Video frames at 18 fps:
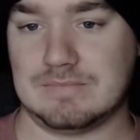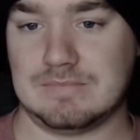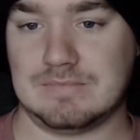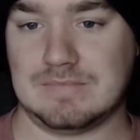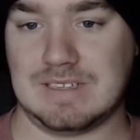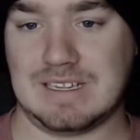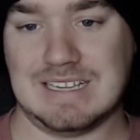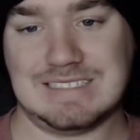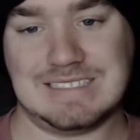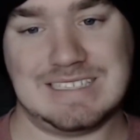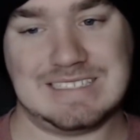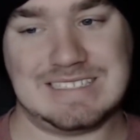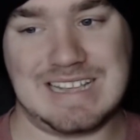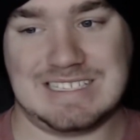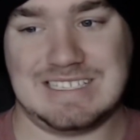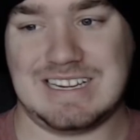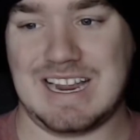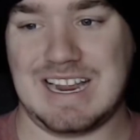guess that's
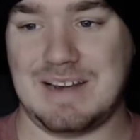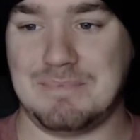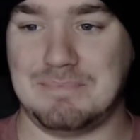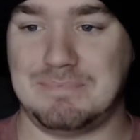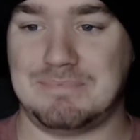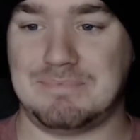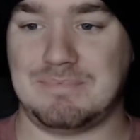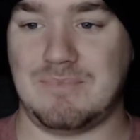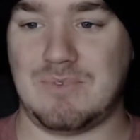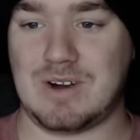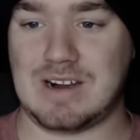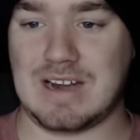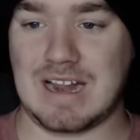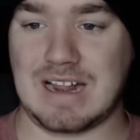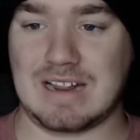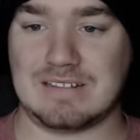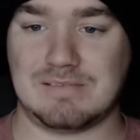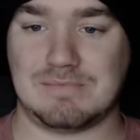actually kind of where
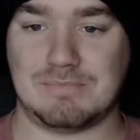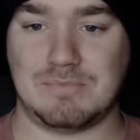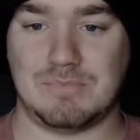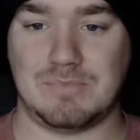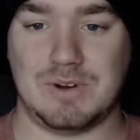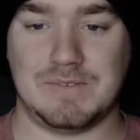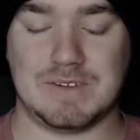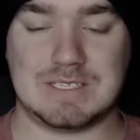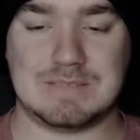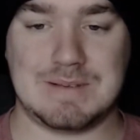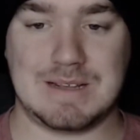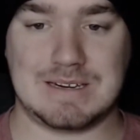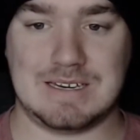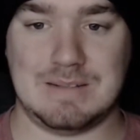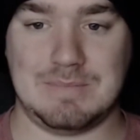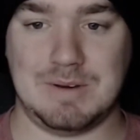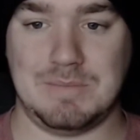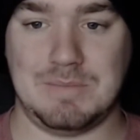I would have
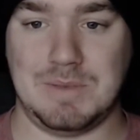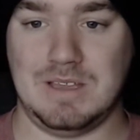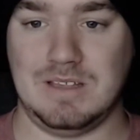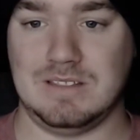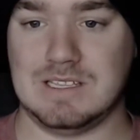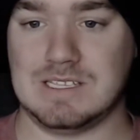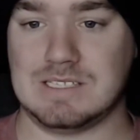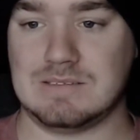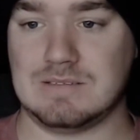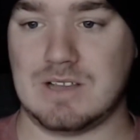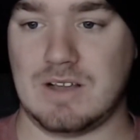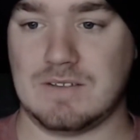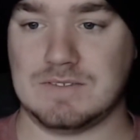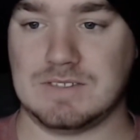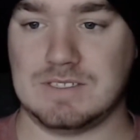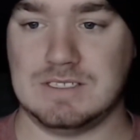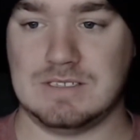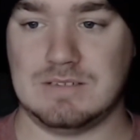expected him to be in this
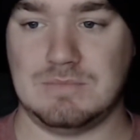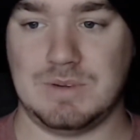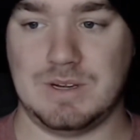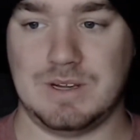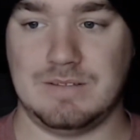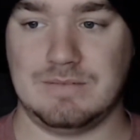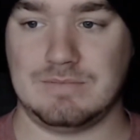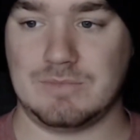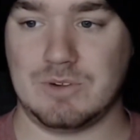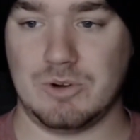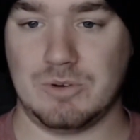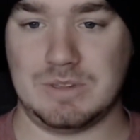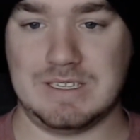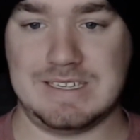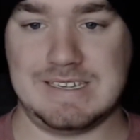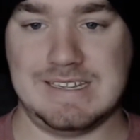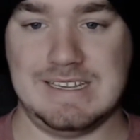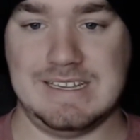offseason, but going
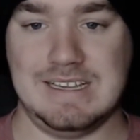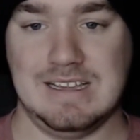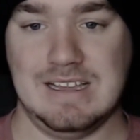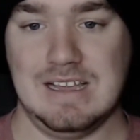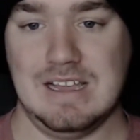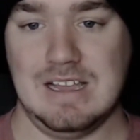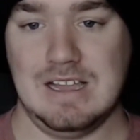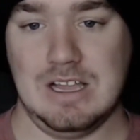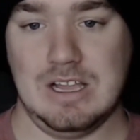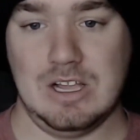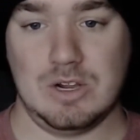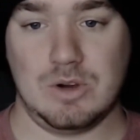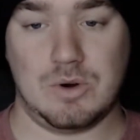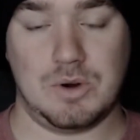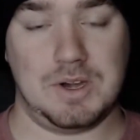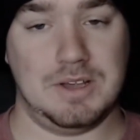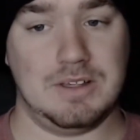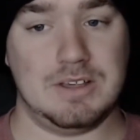with a D.
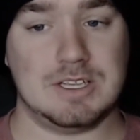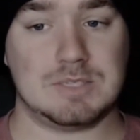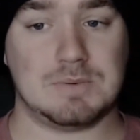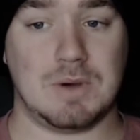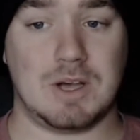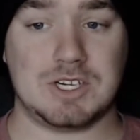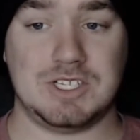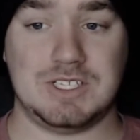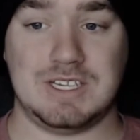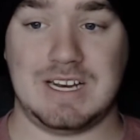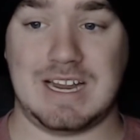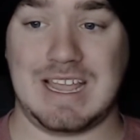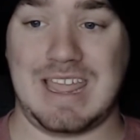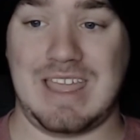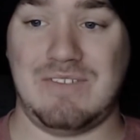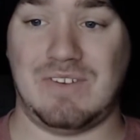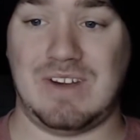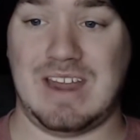Cornelius Washington, I
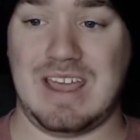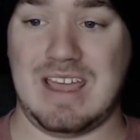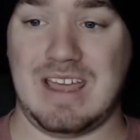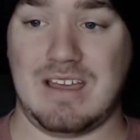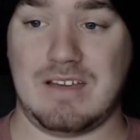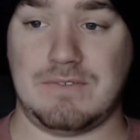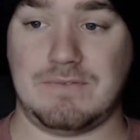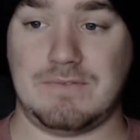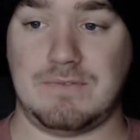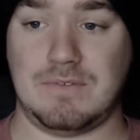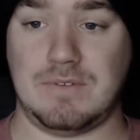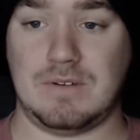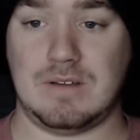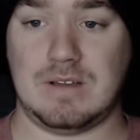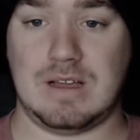gave an F.